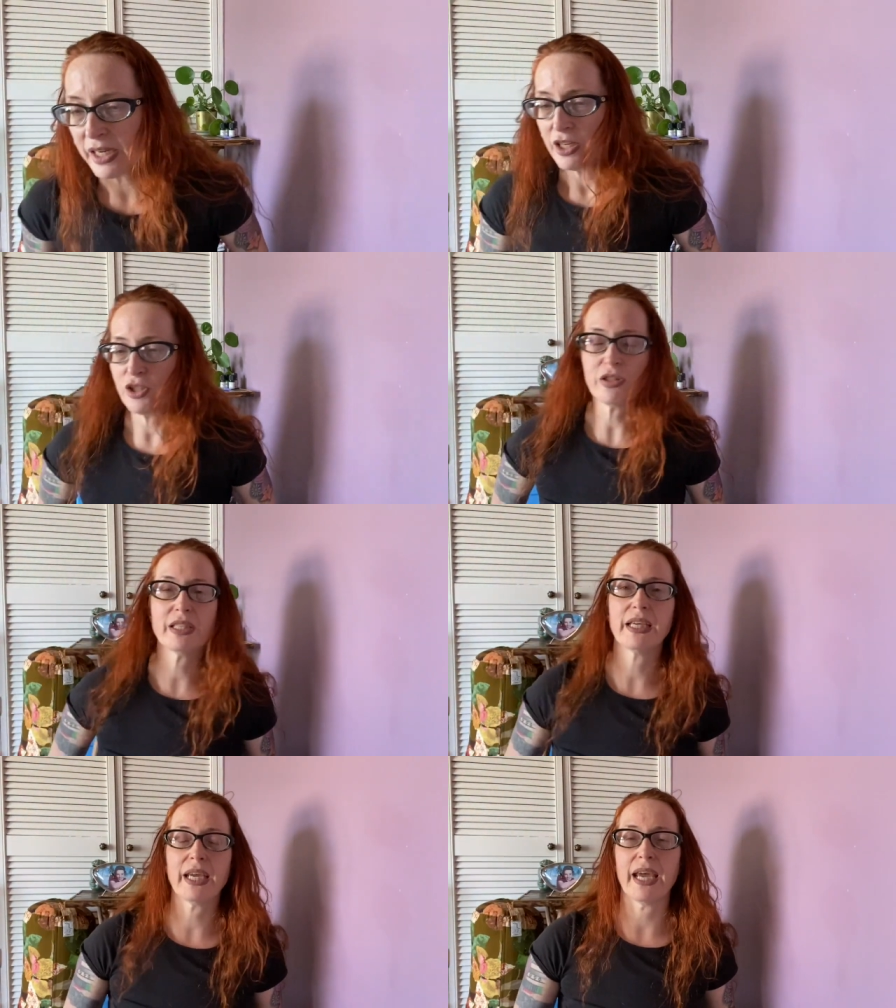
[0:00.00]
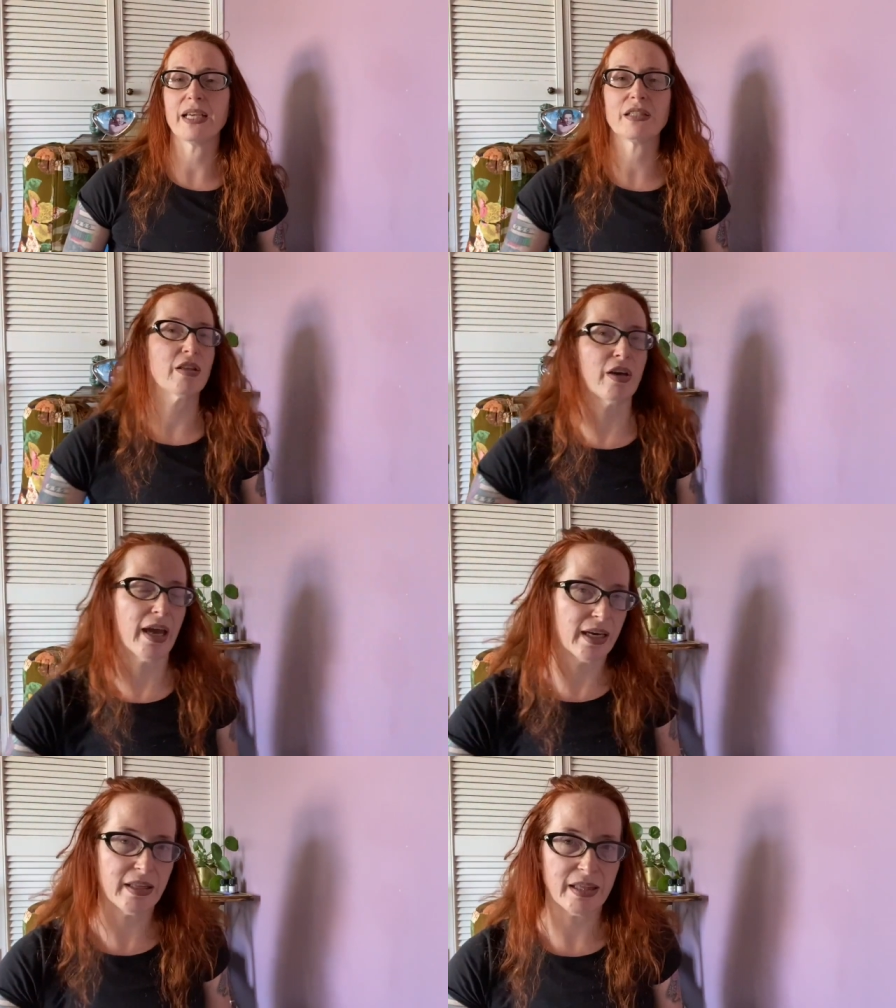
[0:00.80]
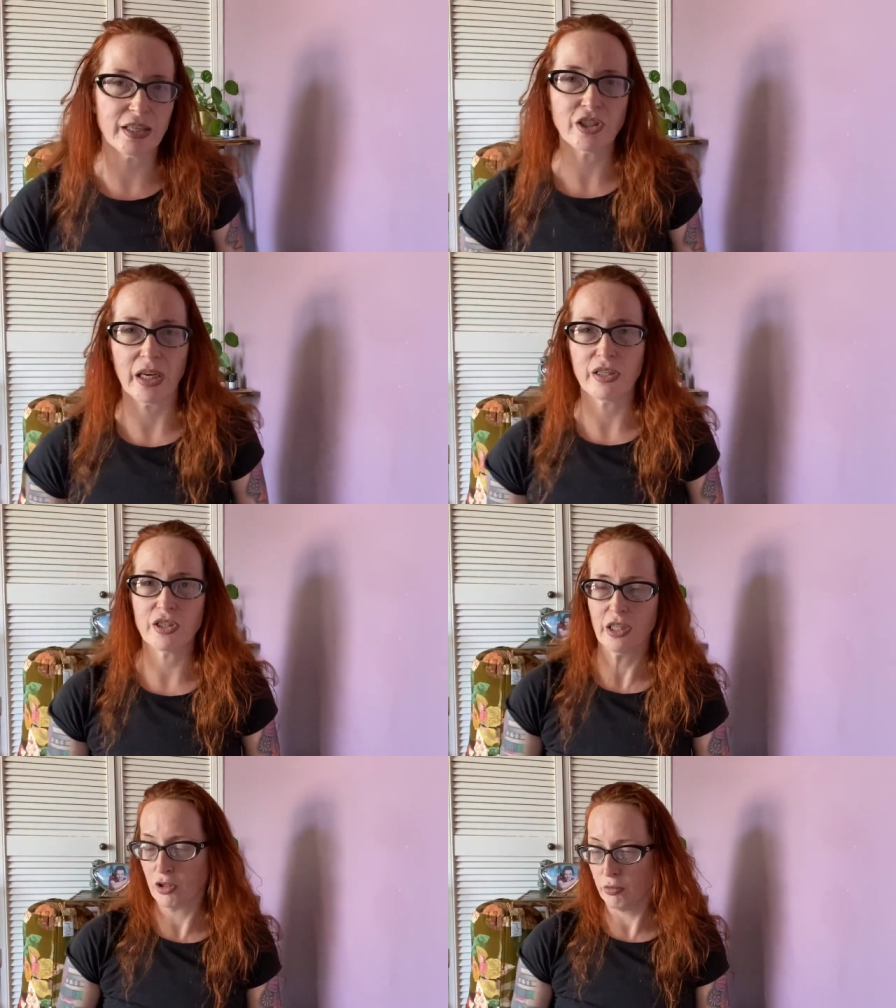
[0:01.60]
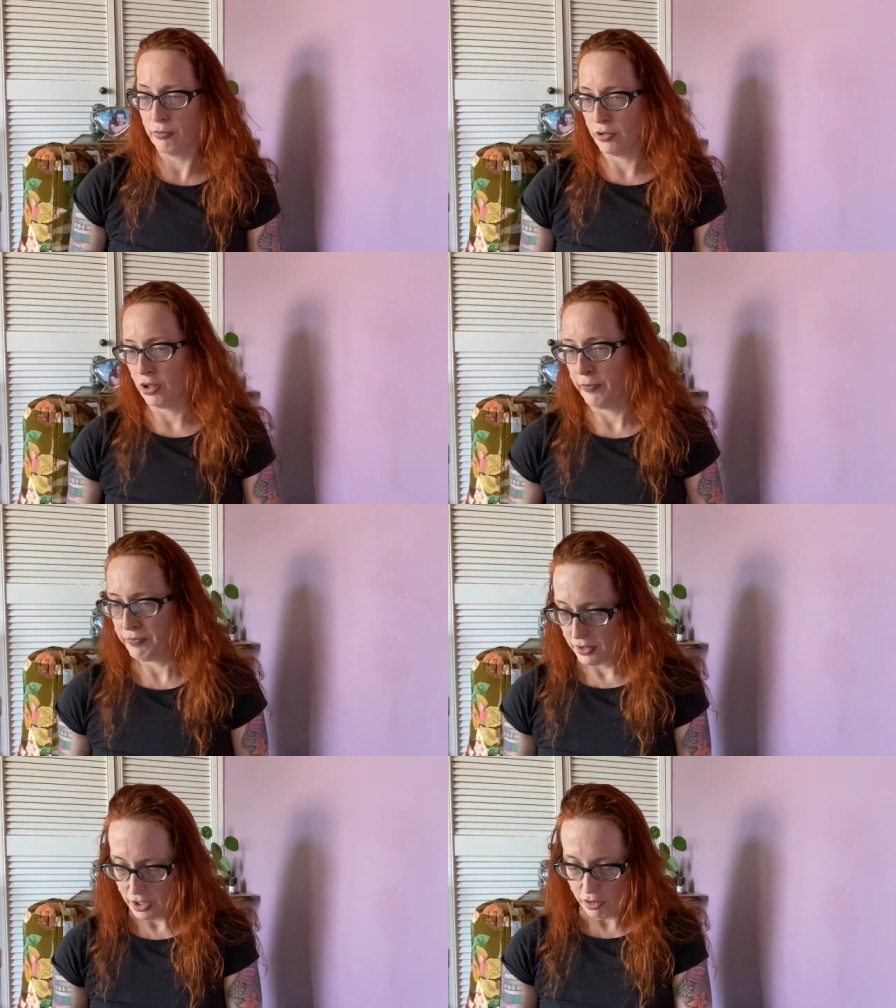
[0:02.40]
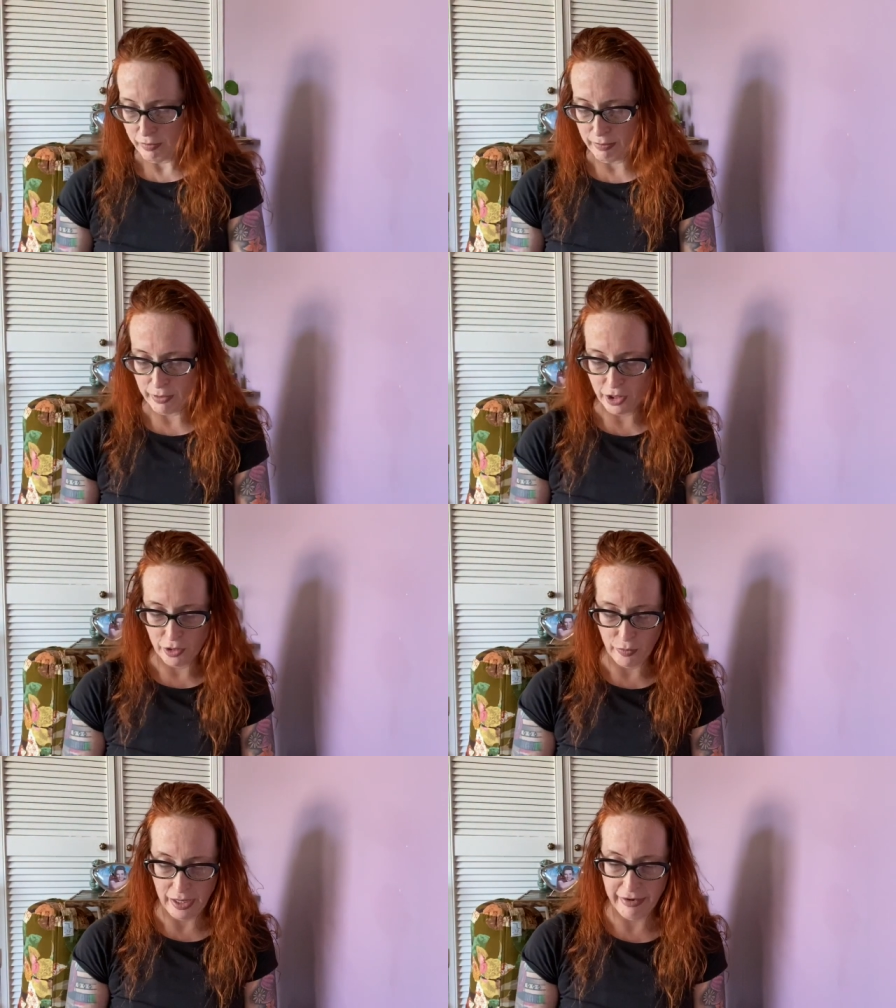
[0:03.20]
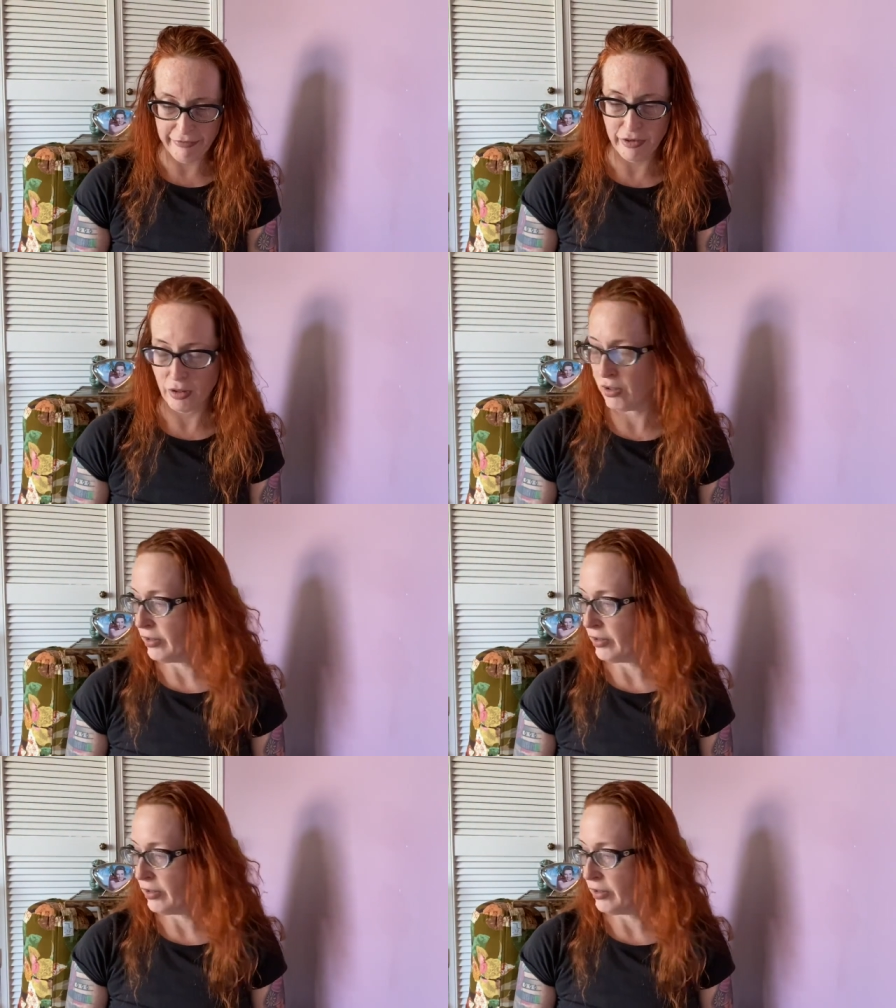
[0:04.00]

just in case that anything challenging comes up. Remember, you have your